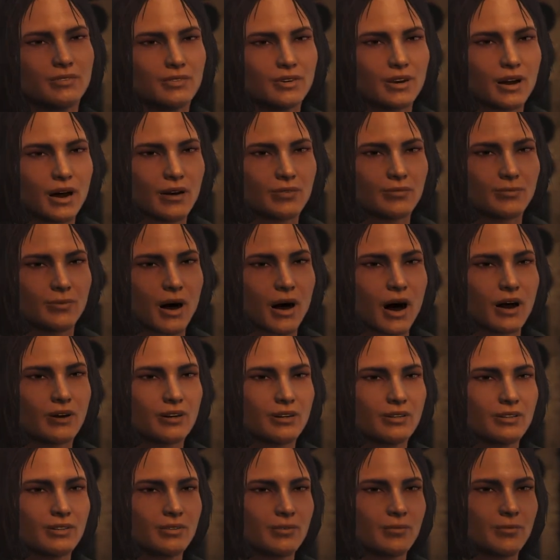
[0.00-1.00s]
Data
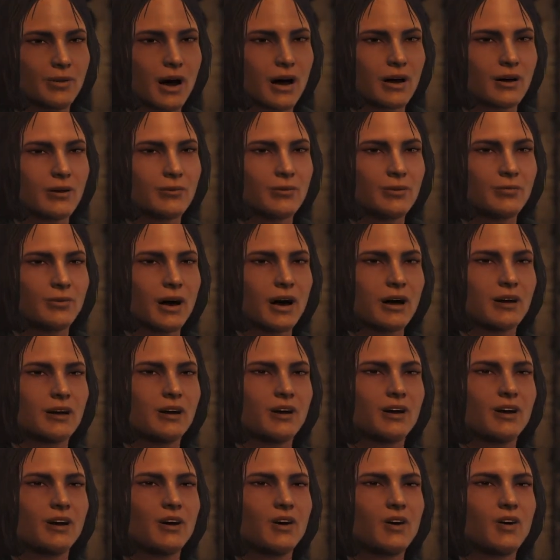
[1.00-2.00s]
models DiMA has been
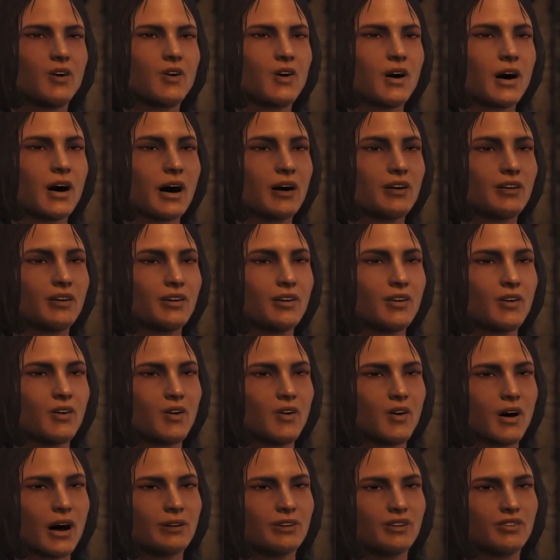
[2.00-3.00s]
making. One
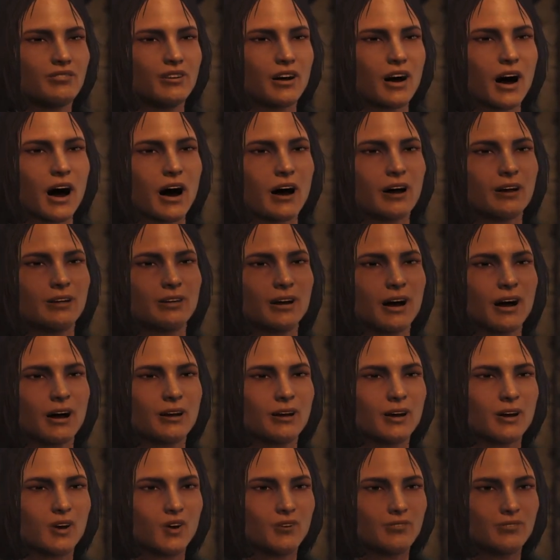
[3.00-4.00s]
was the fog
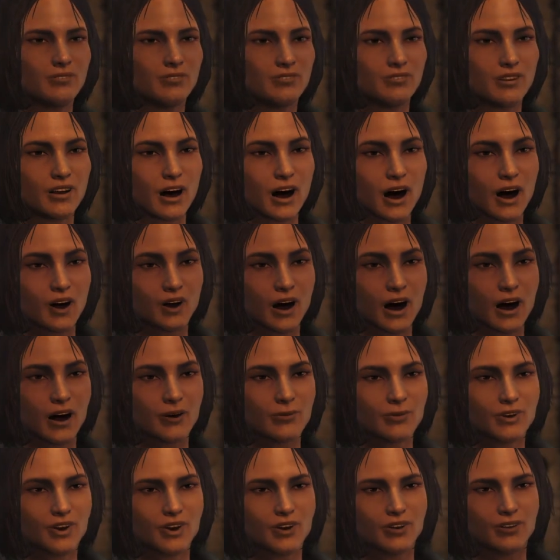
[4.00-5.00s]
taking over Far
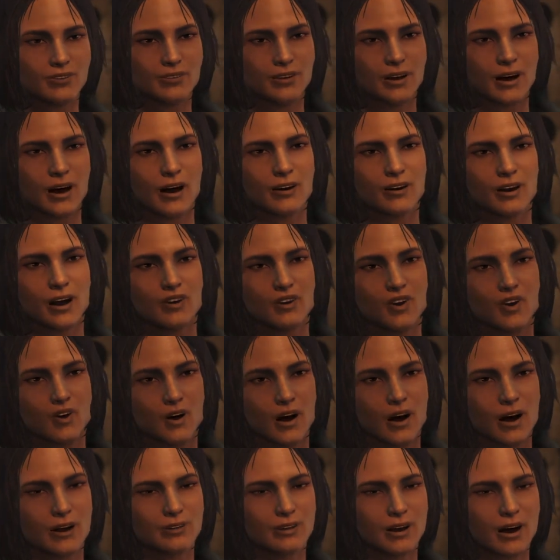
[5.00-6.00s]
Harbor. Another
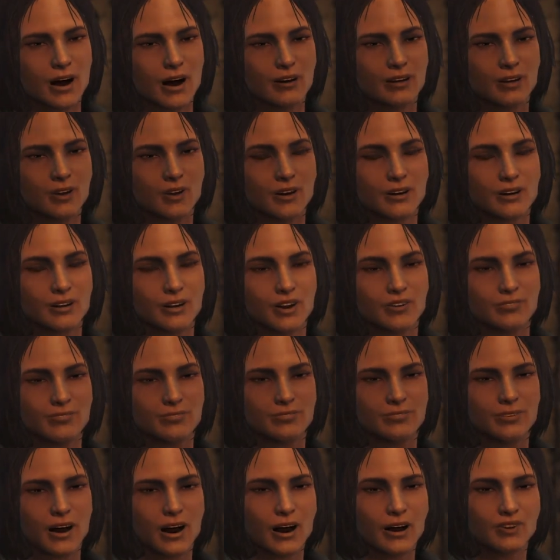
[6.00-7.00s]
was a nuclear
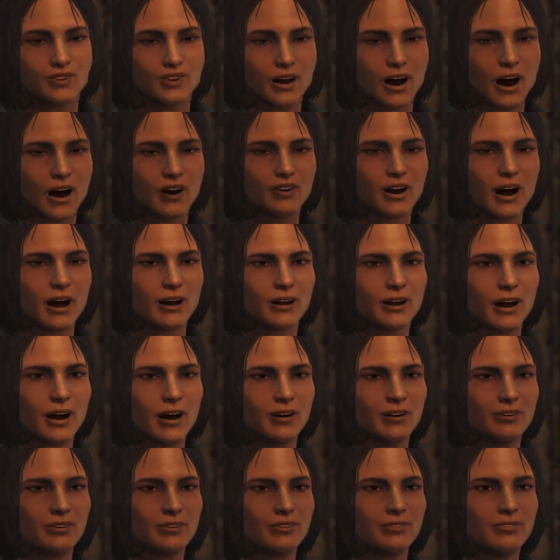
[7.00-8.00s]
detonation on the
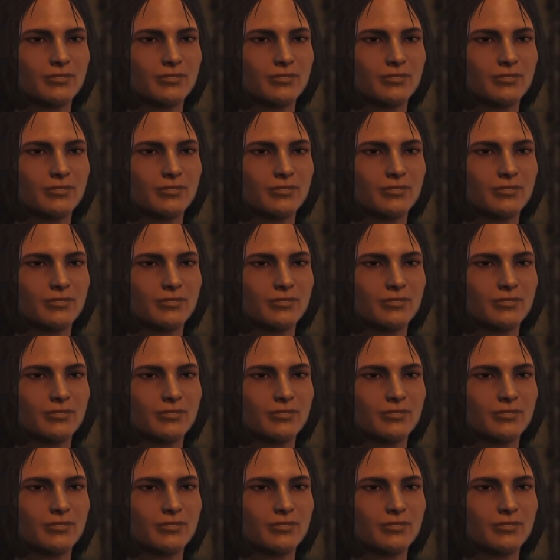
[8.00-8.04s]
island.